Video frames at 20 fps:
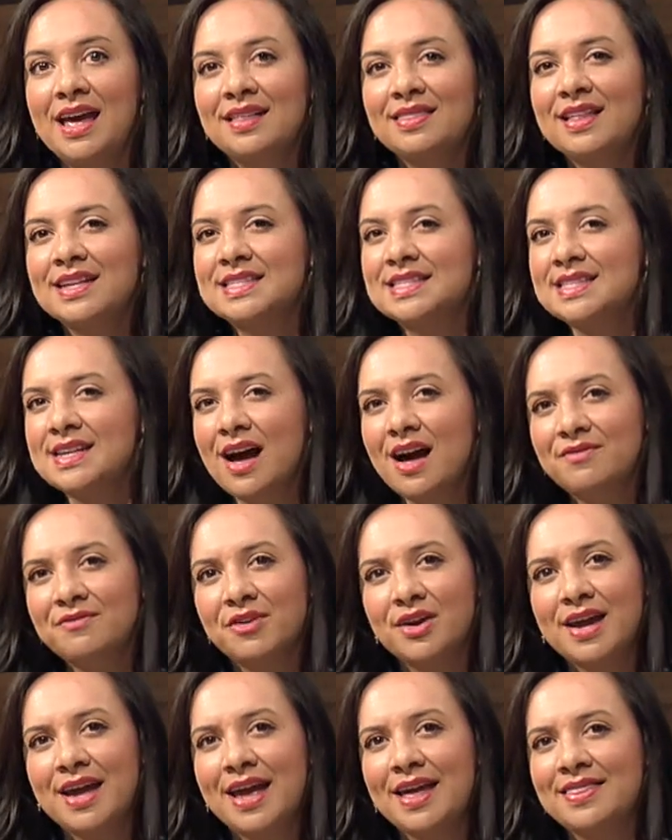Let's not
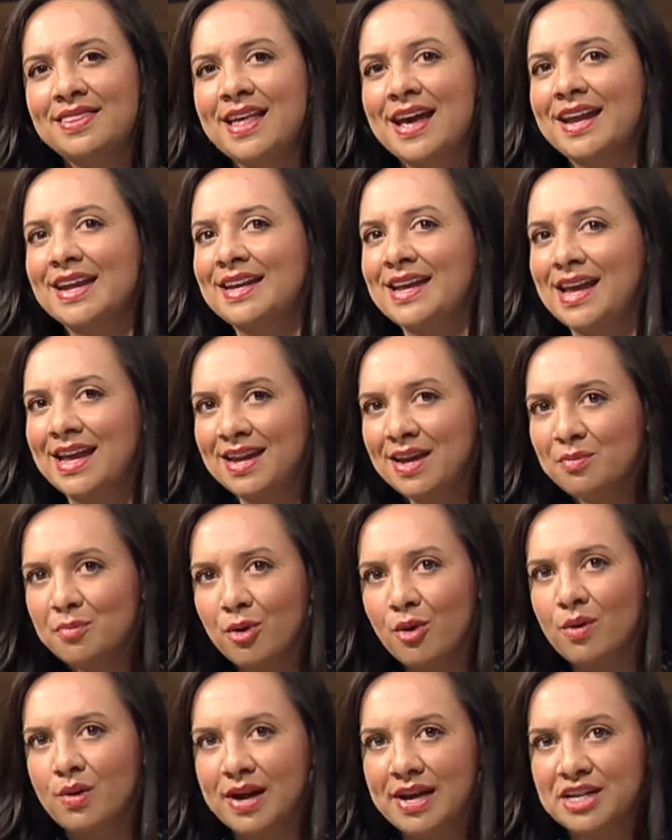forget that at any
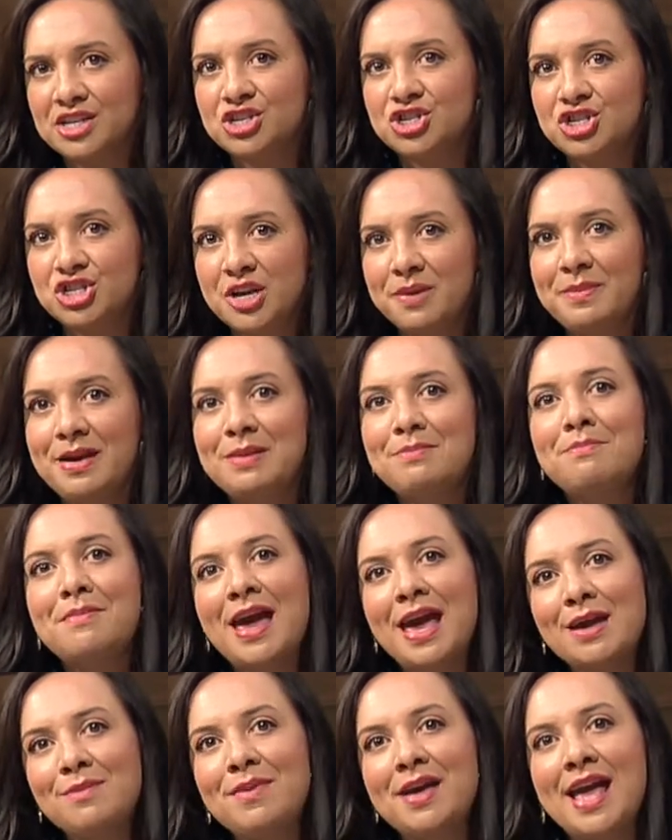point, Jimmy
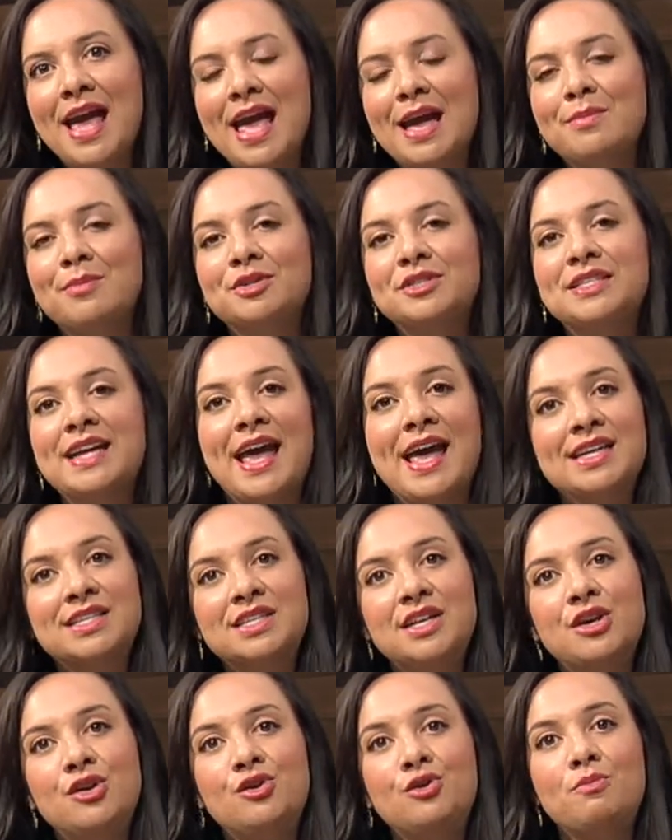may be able to
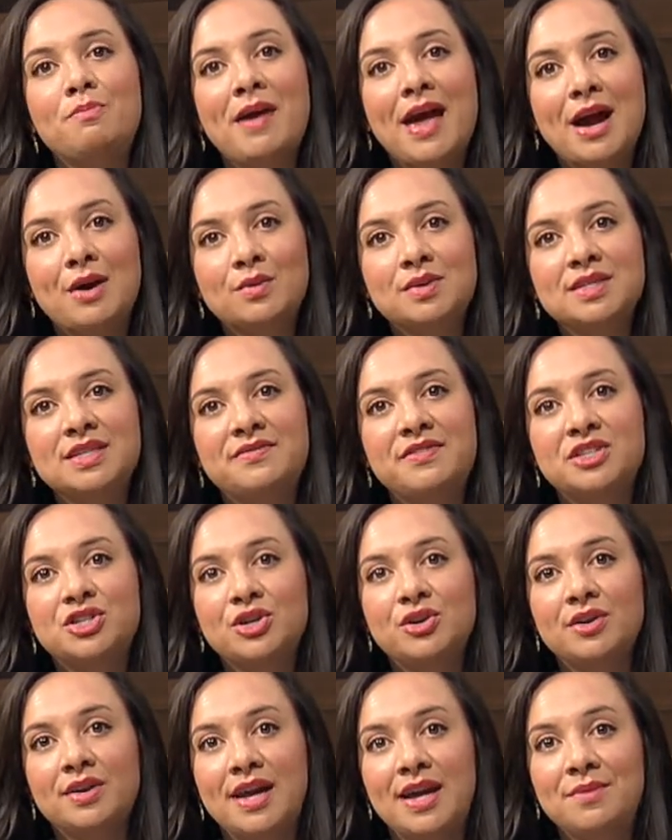execute powers of
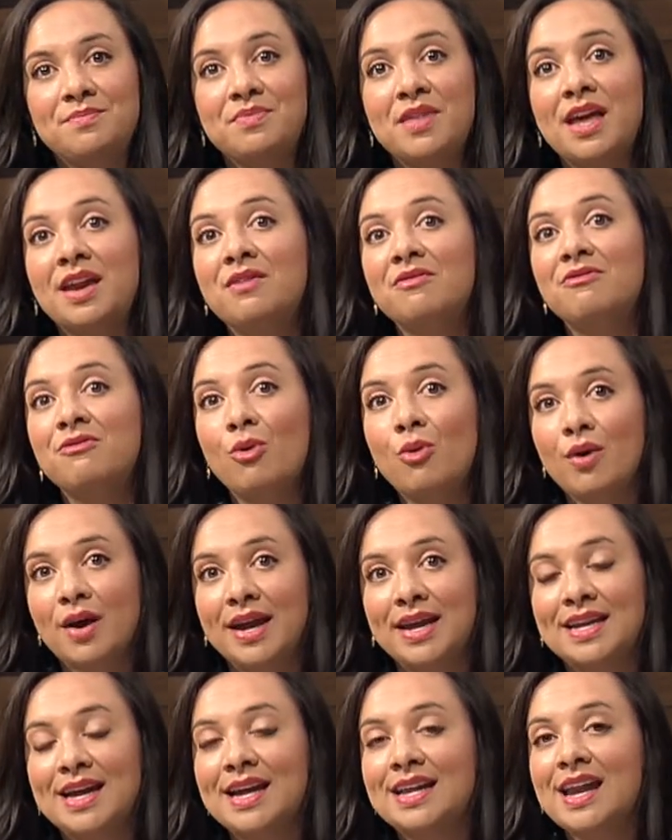attorney and
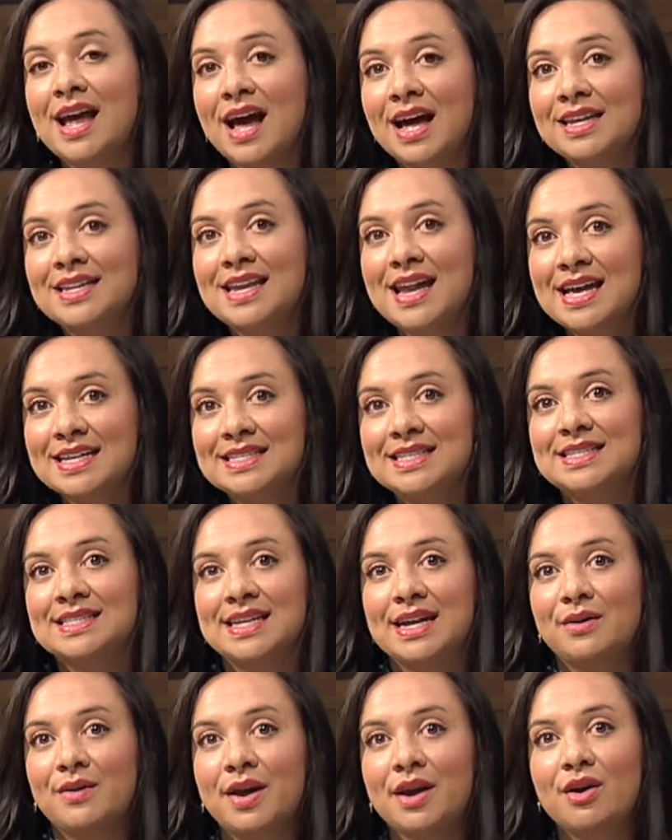avoid an
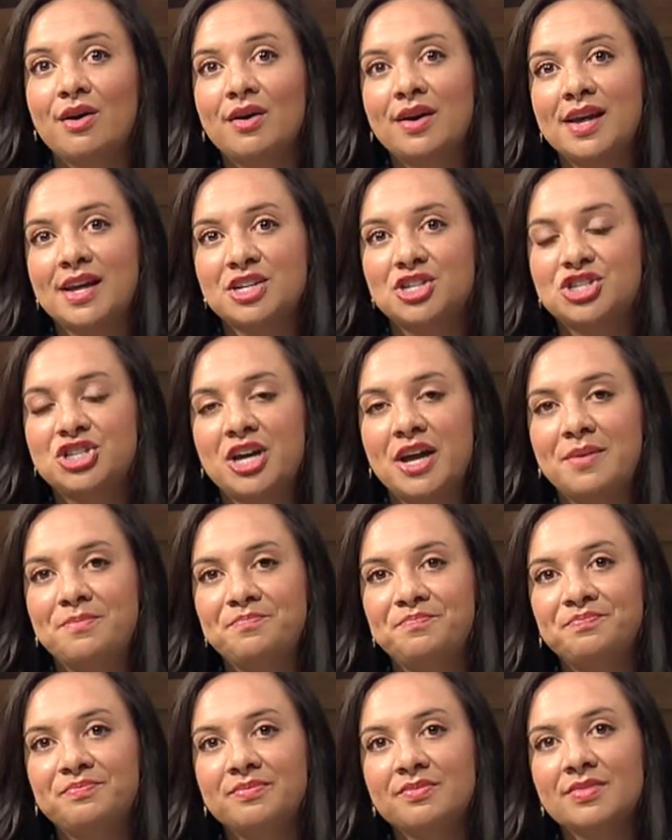unnecessary guardianship.
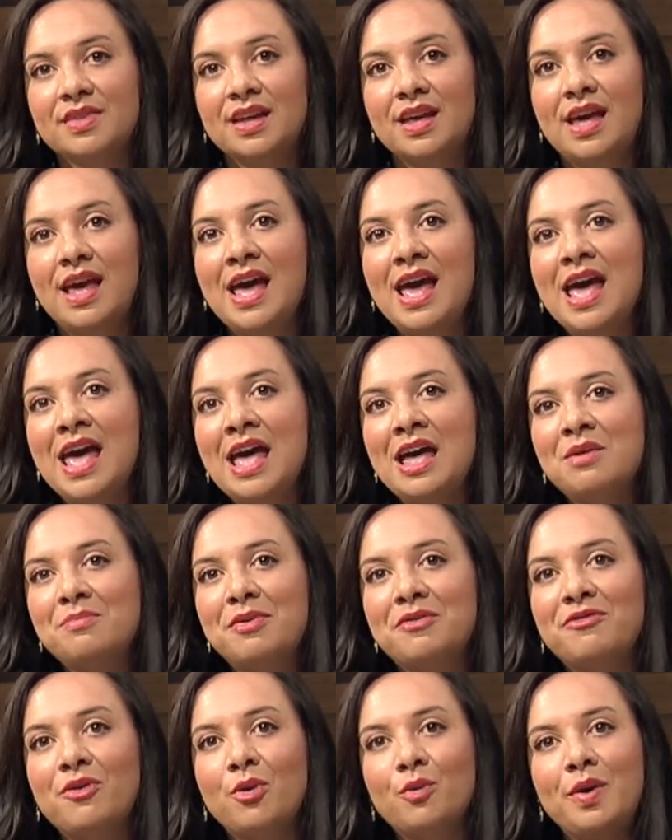
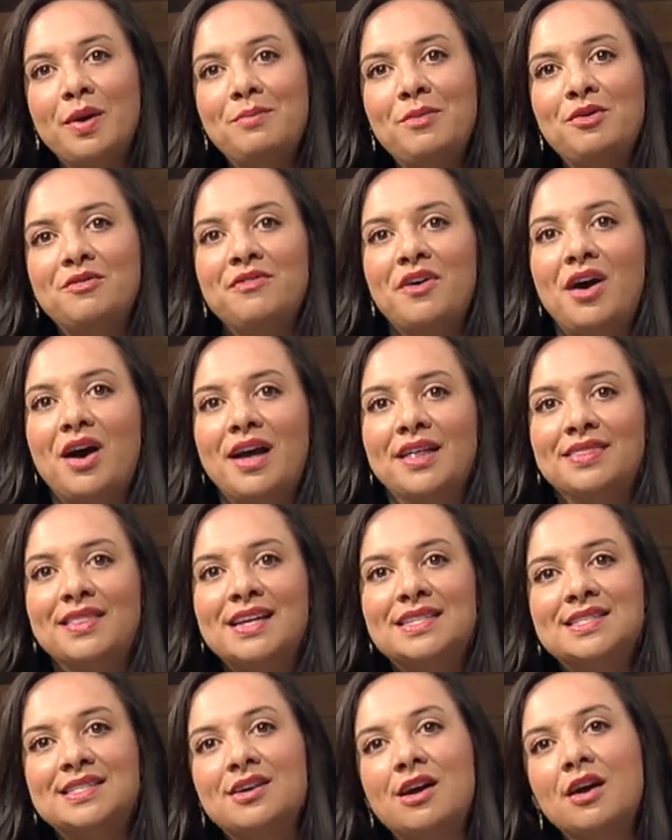Before we move on,
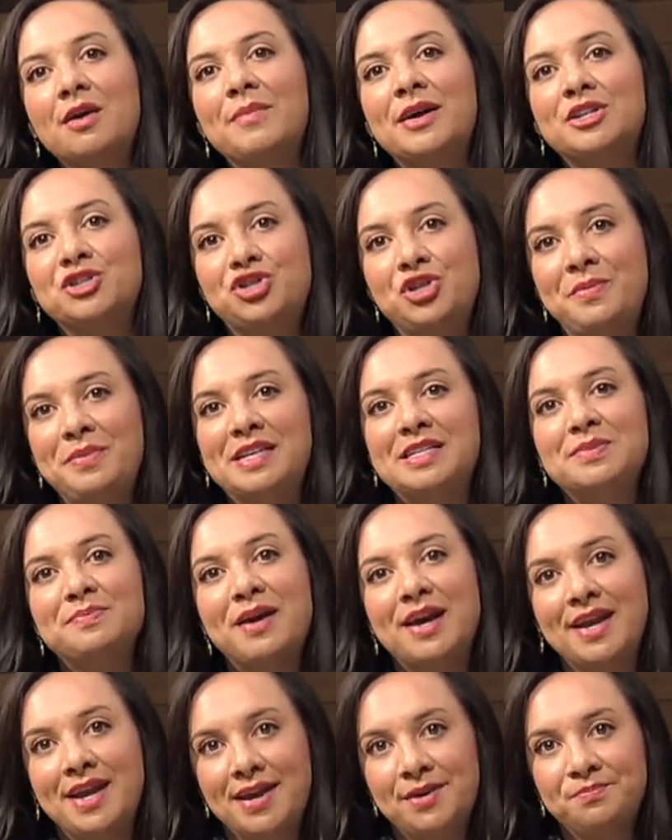let's talk about Jimmy's
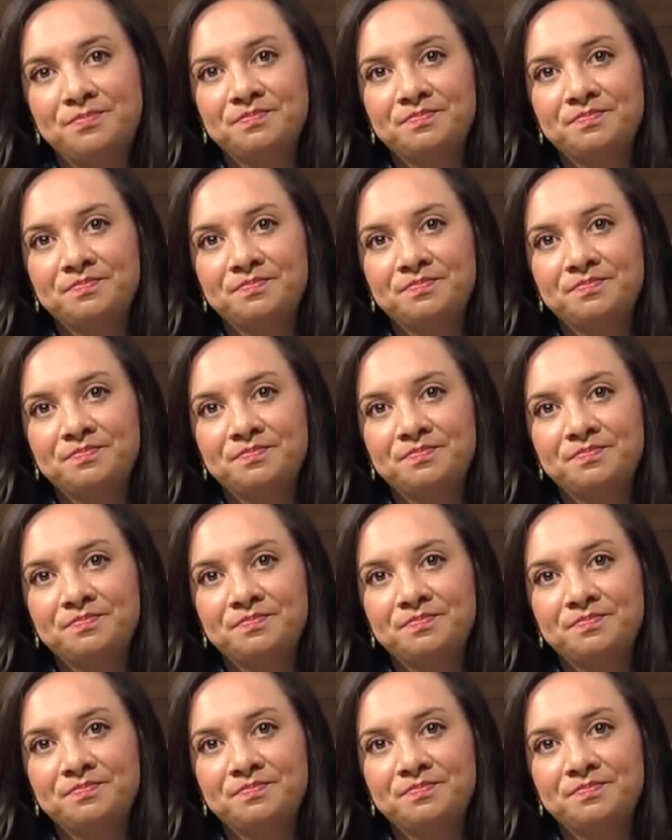money.